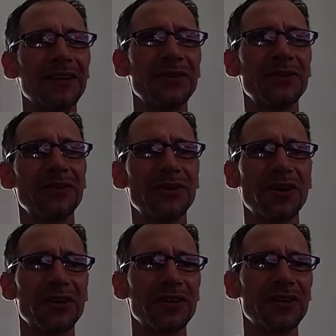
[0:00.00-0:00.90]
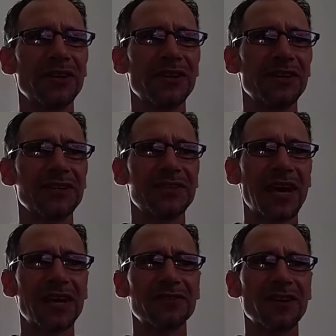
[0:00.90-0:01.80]
you're
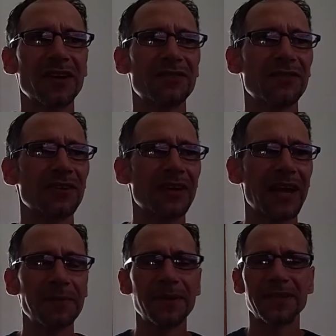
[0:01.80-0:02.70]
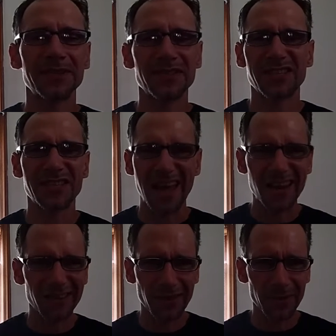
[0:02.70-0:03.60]
satisfied. You can't be just
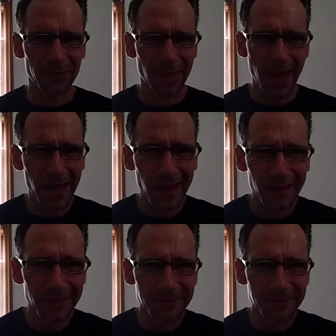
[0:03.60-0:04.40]
satisfied with that,